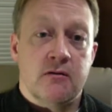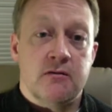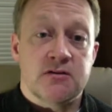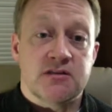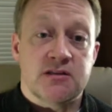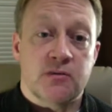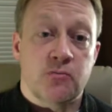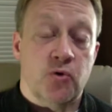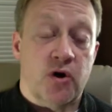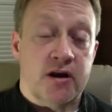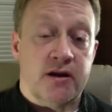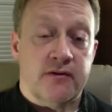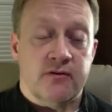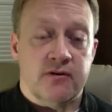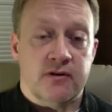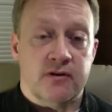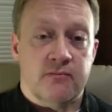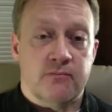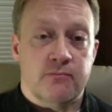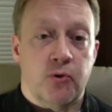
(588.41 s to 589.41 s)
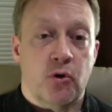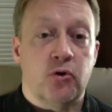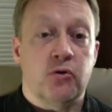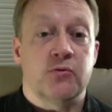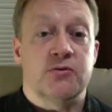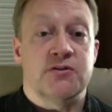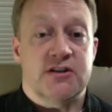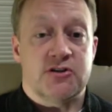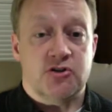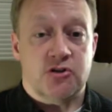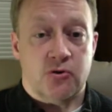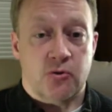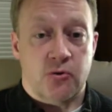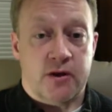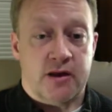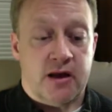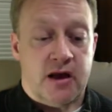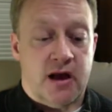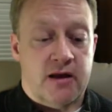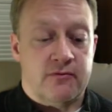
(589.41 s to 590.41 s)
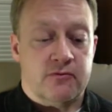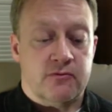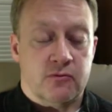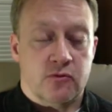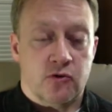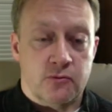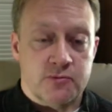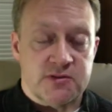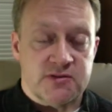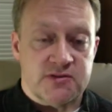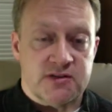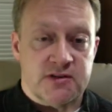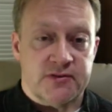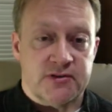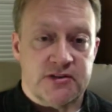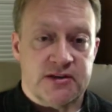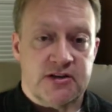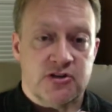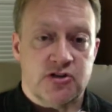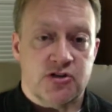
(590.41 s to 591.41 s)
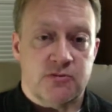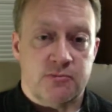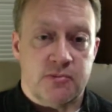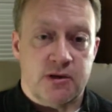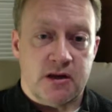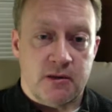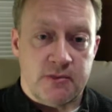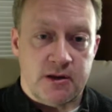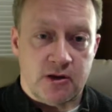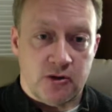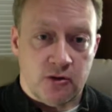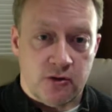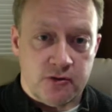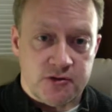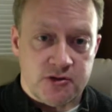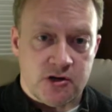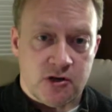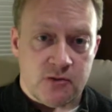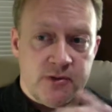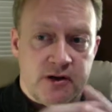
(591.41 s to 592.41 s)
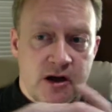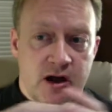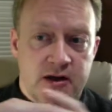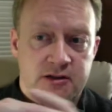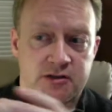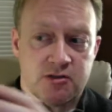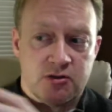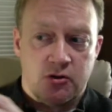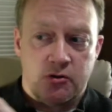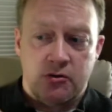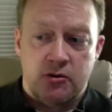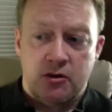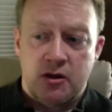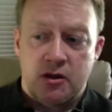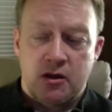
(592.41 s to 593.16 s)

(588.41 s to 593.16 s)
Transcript: somewhat of a polarization going on, groups of civilization becoming closer, but also